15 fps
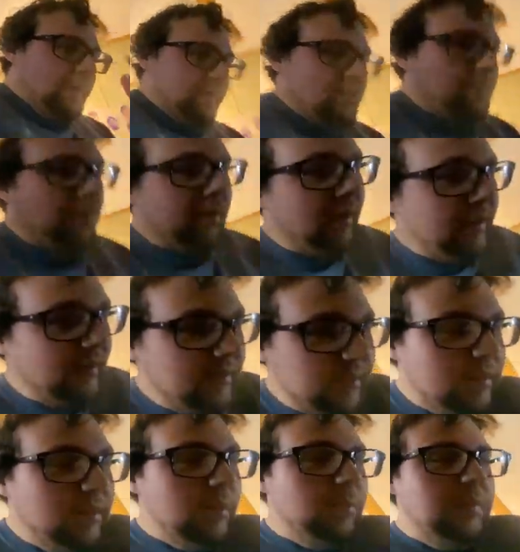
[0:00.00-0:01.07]
this plant. This is
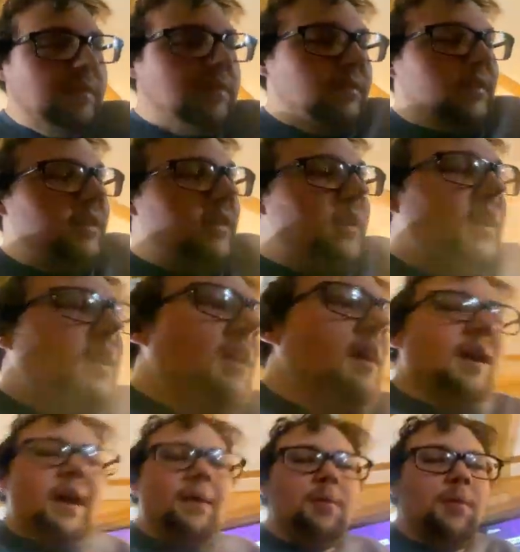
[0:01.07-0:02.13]
called a peace lily.
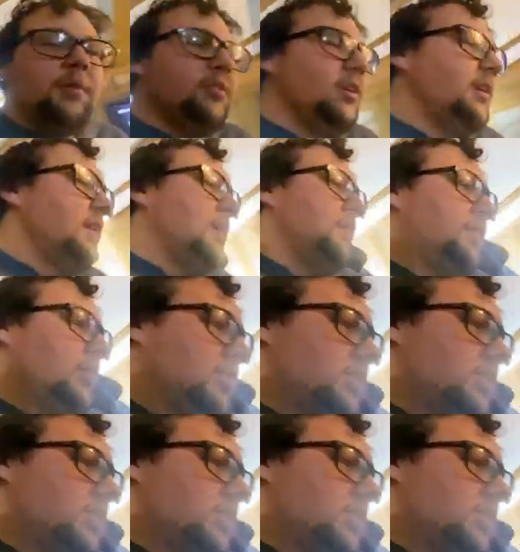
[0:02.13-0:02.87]
I've been watching a lot of fish